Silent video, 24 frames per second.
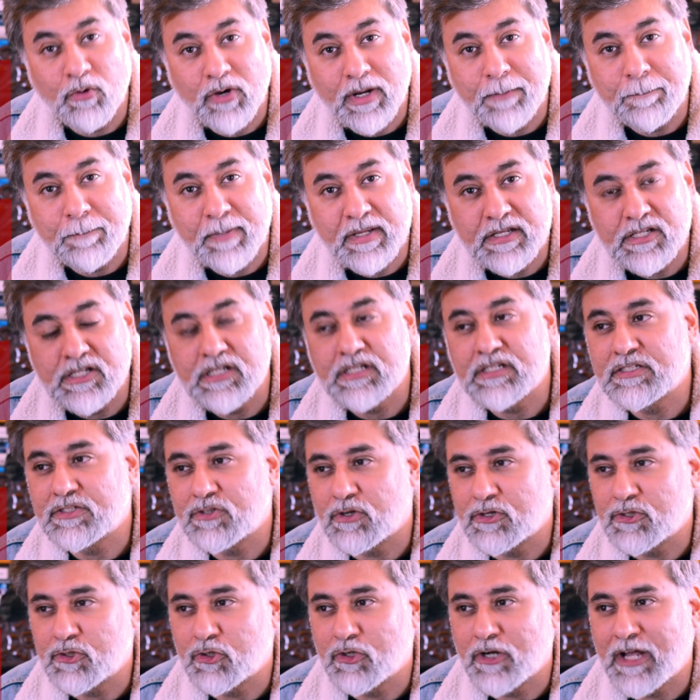ambitious
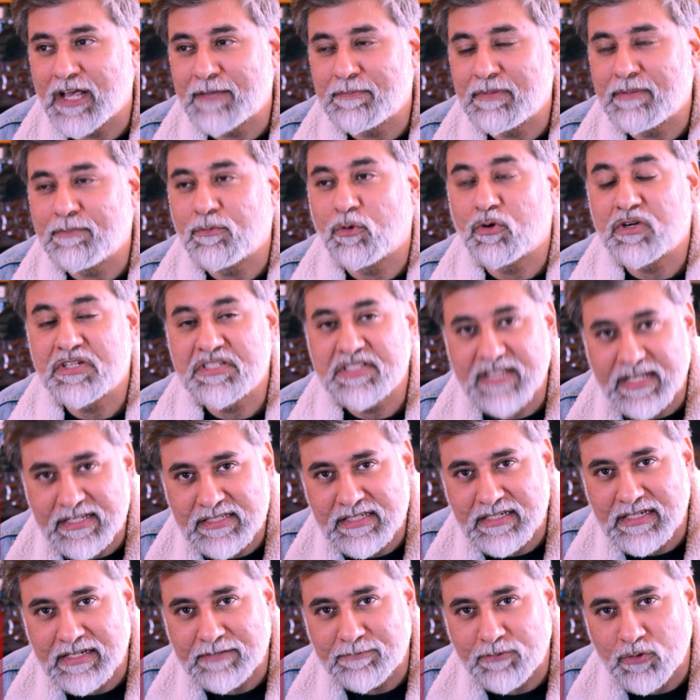or should I be more
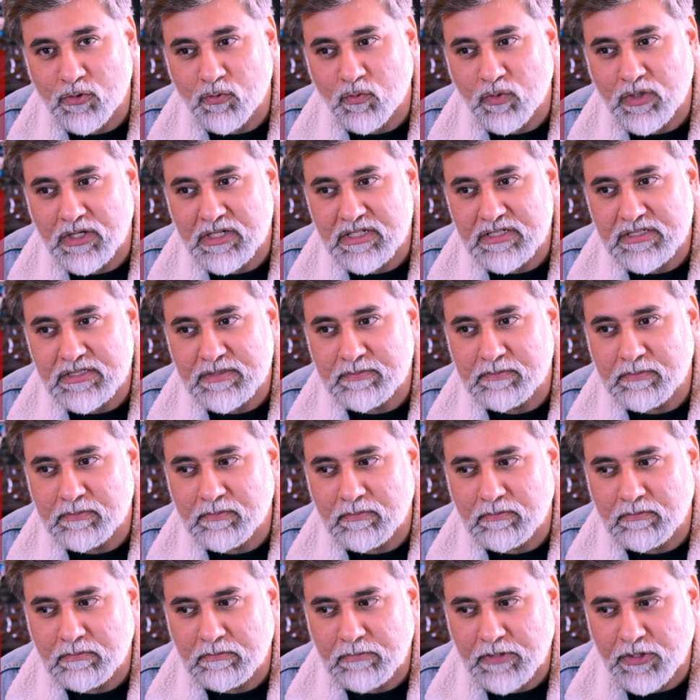sensitive towards,
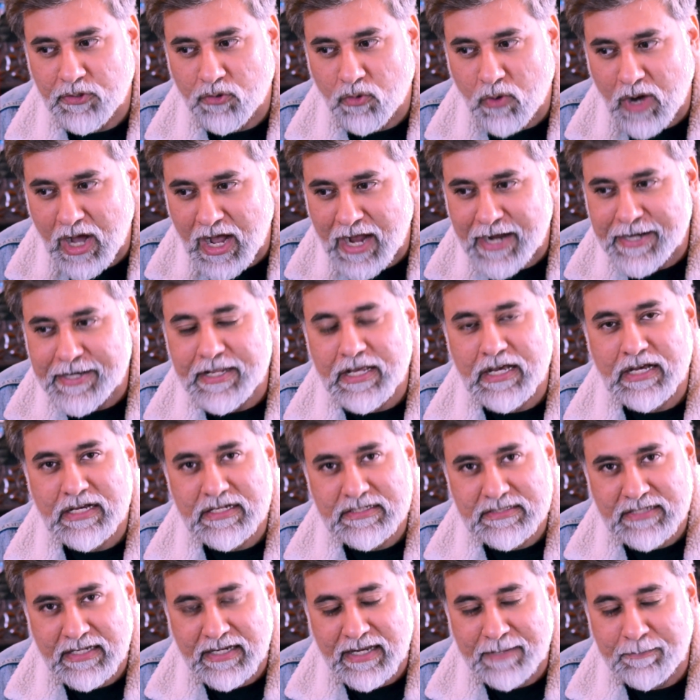
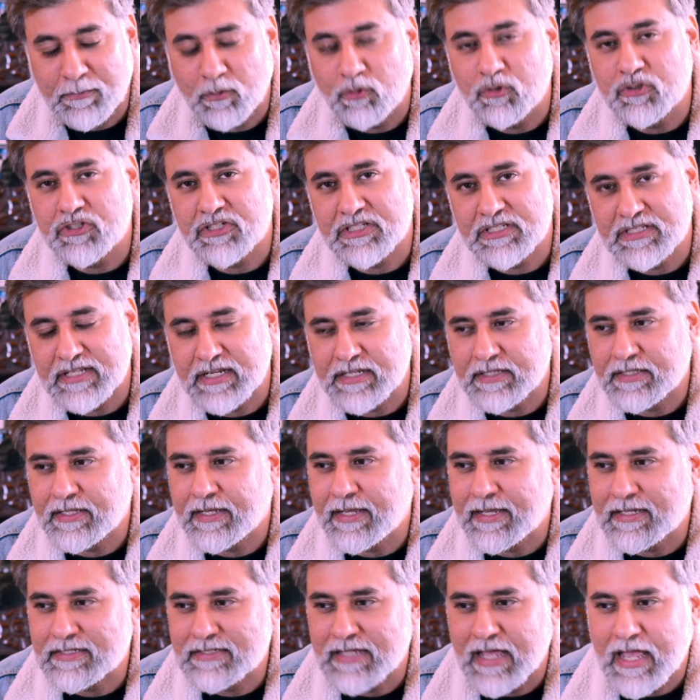ideas and emotions and
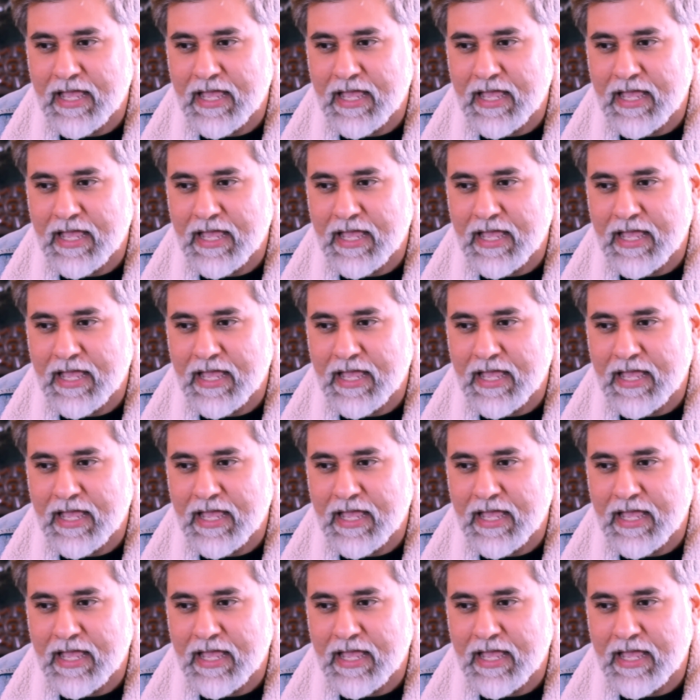things.